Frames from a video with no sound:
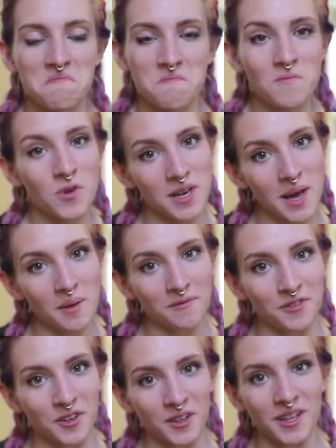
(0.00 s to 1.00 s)
pretty
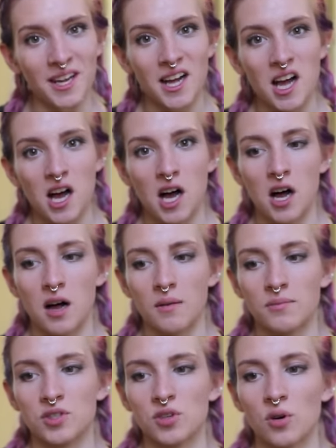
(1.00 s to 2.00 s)
helpful.
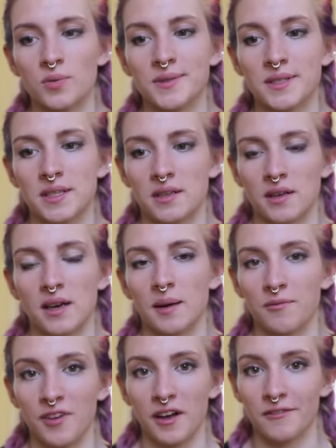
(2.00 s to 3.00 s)
So it was, and
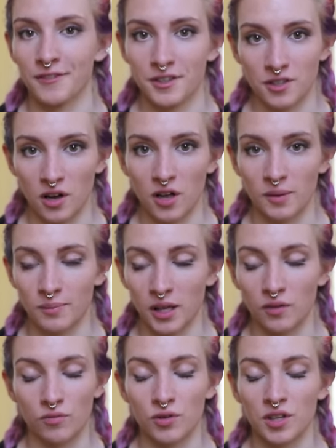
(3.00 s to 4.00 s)
I'm 5 feet tall, I'm
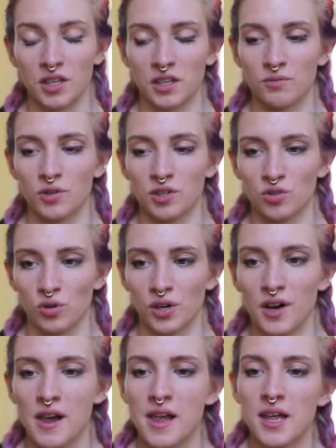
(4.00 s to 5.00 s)
really, really
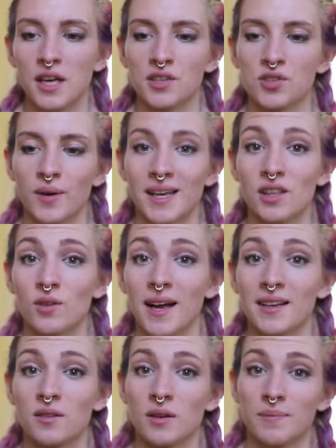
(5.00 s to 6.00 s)
short. So I either
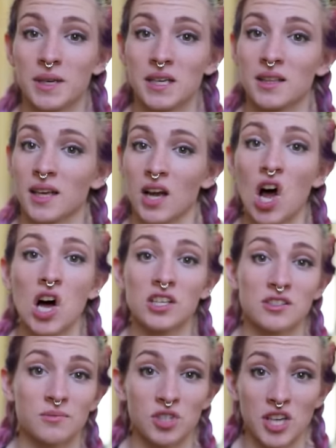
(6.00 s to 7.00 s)
had to be in
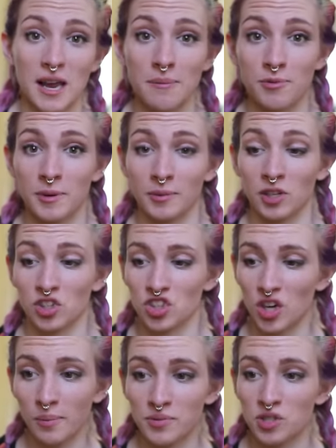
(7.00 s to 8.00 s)
awesome shape, be able to
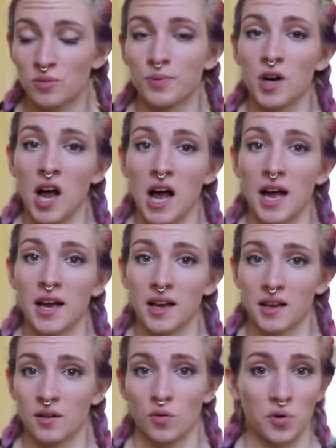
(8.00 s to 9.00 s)
jump super
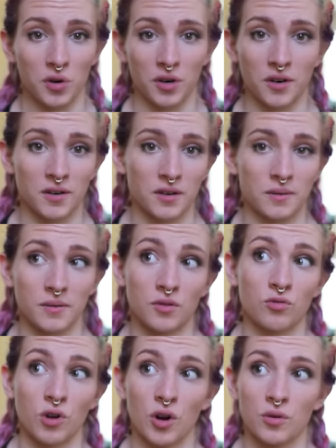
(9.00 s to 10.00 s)
high, or
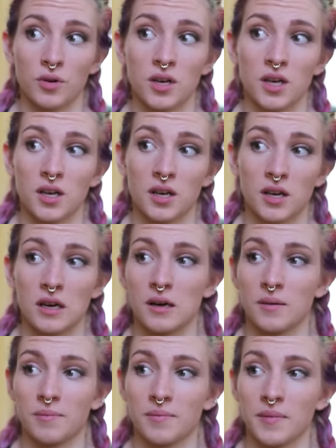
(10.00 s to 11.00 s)
grow.
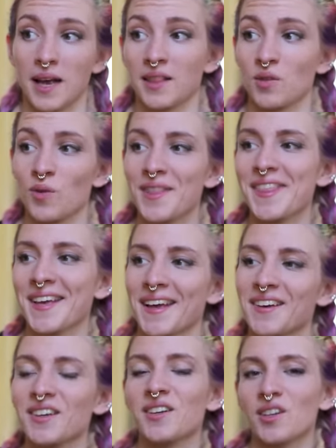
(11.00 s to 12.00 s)
And the one thing I
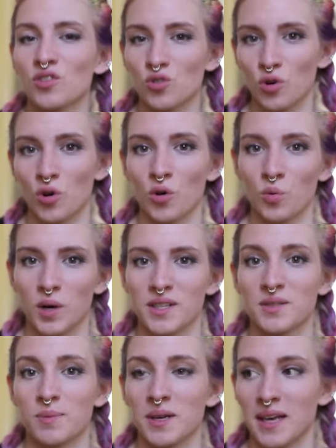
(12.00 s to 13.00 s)
could control
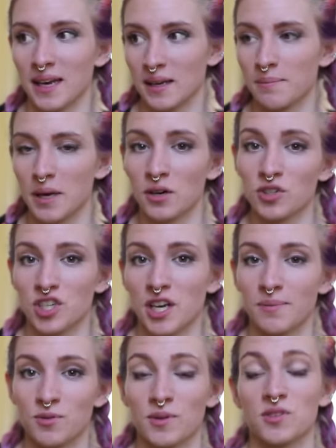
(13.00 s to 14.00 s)
was getting in better
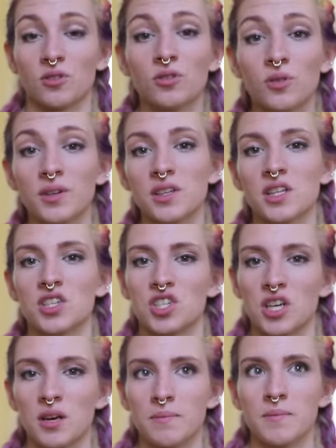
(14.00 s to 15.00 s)
shape, so I started going to the
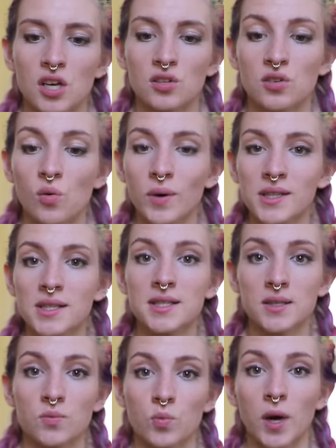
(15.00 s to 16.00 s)
gym. So
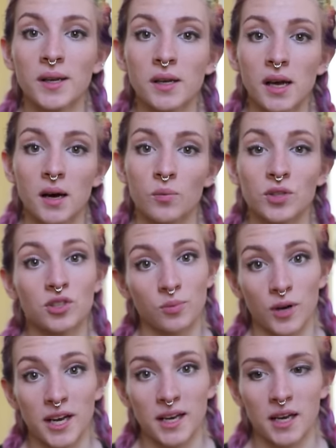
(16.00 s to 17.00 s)
one winter
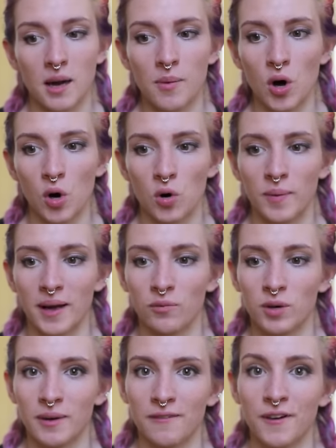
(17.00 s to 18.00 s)
break, I come home, and
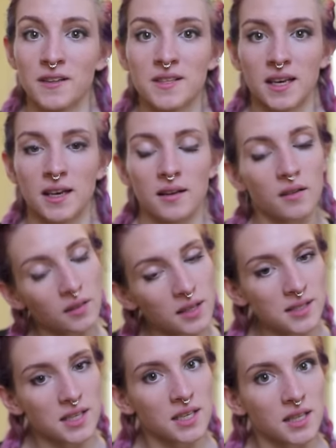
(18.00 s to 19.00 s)
one of my friends
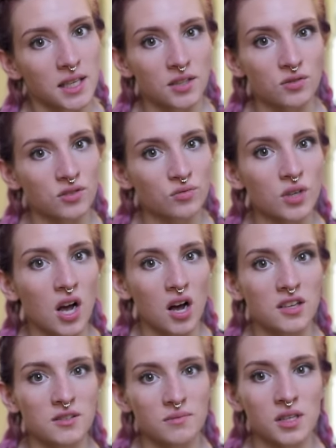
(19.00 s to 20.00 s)
Lizzie, there's this really
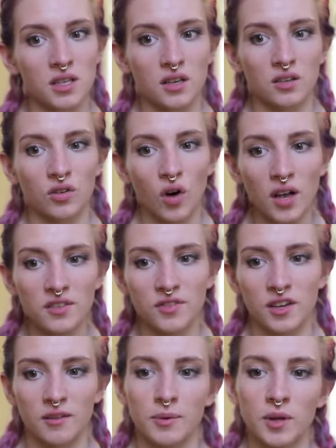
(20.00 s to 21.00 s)
awesome thing called
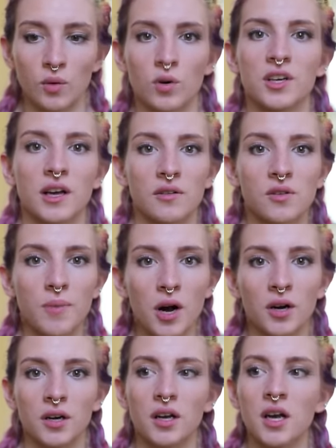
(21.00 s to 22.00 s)
CrossFit. I've been working out in the park.